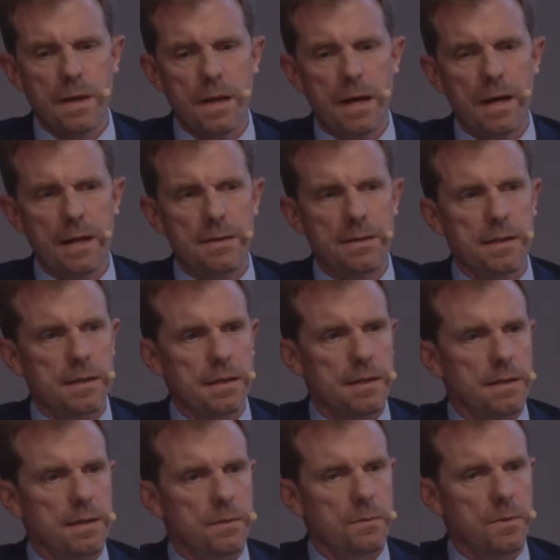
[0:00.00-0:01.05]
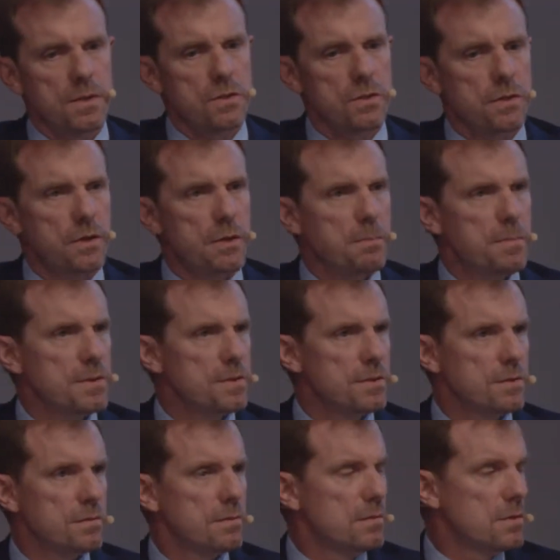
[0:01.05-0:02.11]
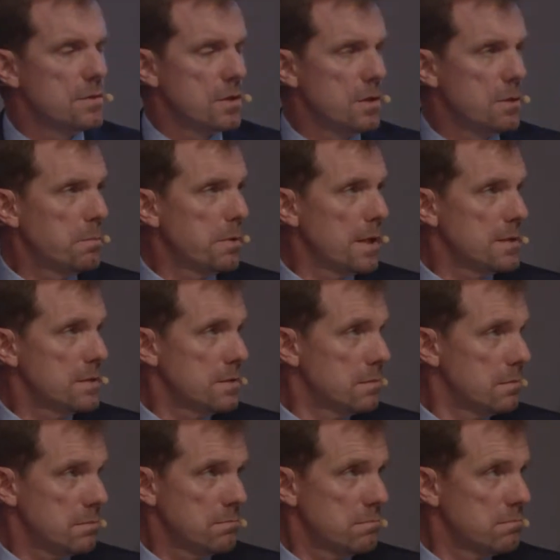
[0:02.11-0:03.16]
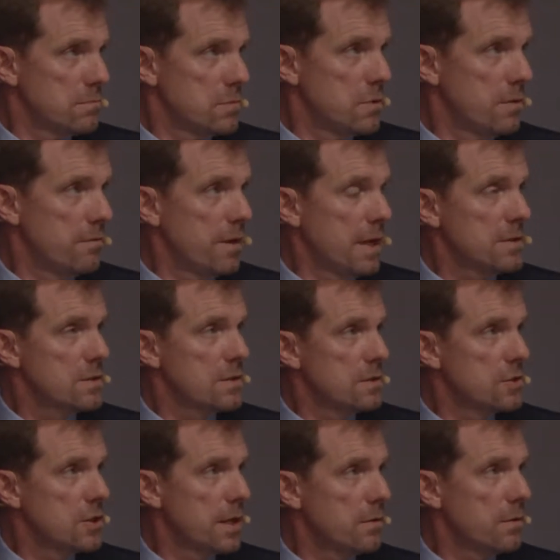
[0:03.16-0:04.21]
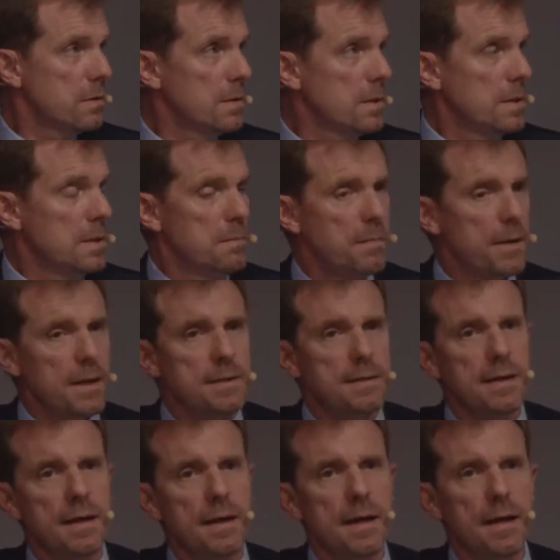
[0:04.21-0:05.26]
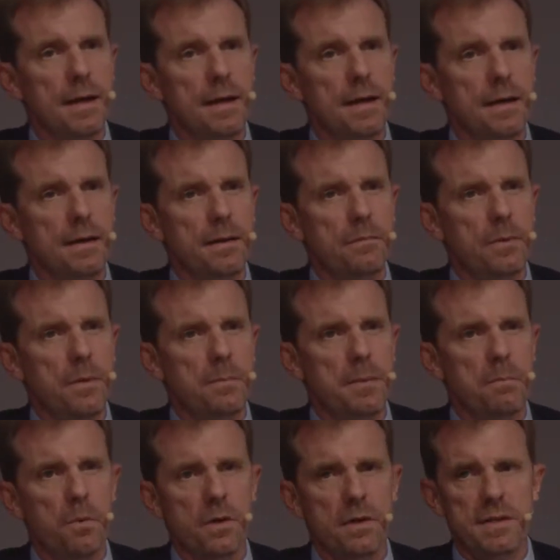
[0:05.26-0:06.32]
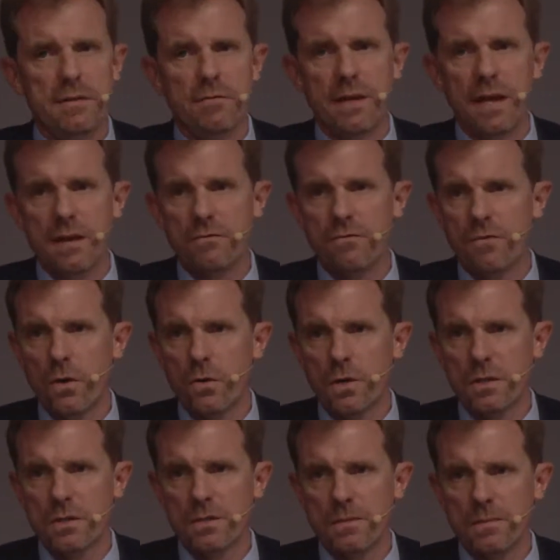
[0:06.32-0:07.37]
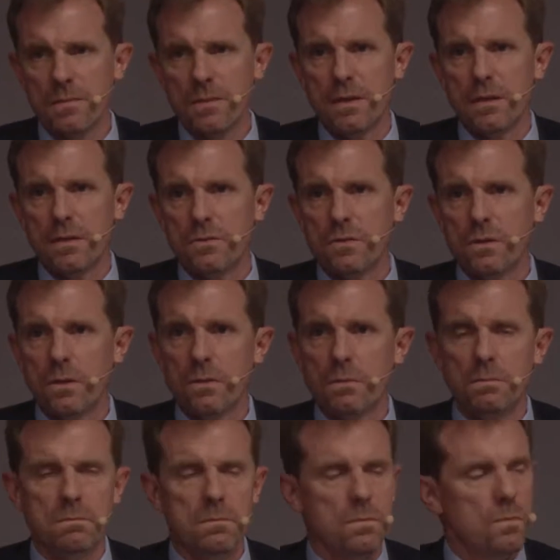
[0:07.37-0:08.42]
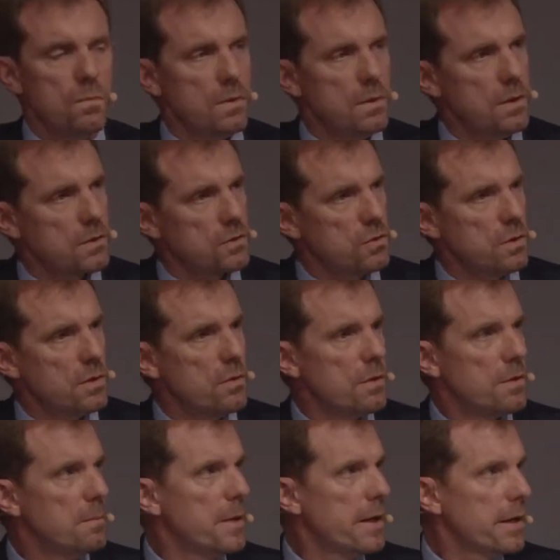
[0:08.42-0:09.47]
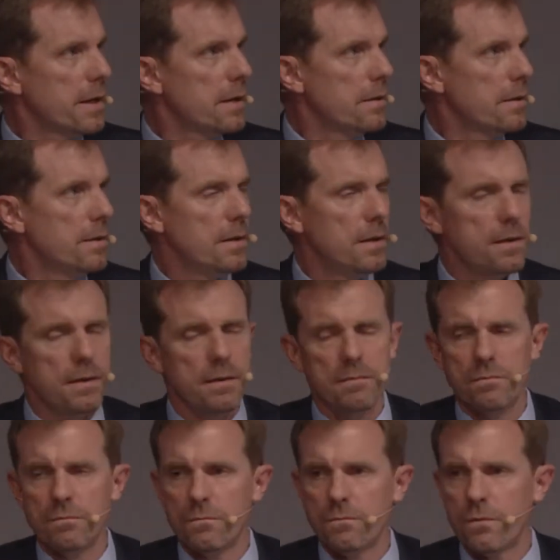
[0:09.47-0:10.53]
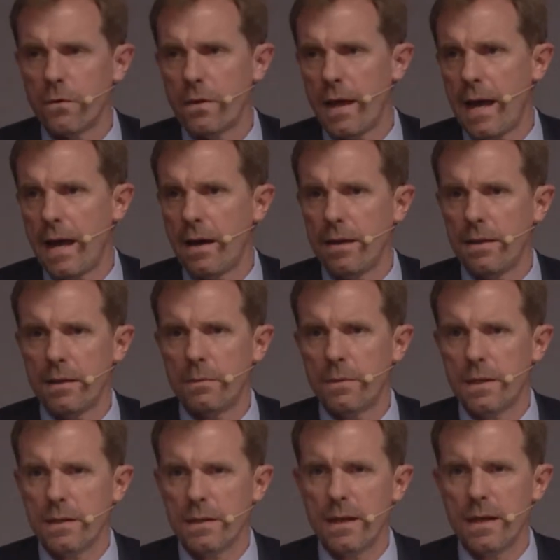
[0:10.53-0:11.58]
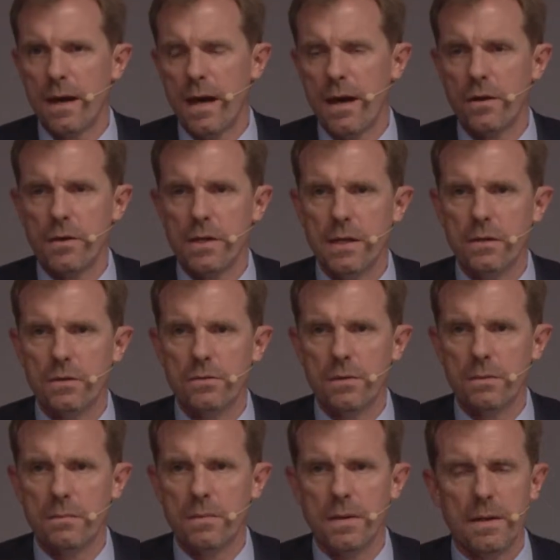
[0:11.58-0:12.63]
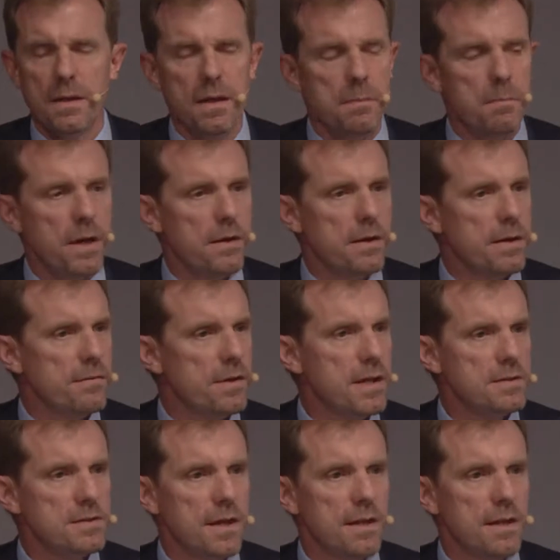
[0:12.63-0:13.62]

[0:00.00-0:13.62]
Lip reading: I think Western Europe is a good place to invest in general, but we're a bit more dividend focused. So we look toward North America for that. I think we can get higher yields and better dividends.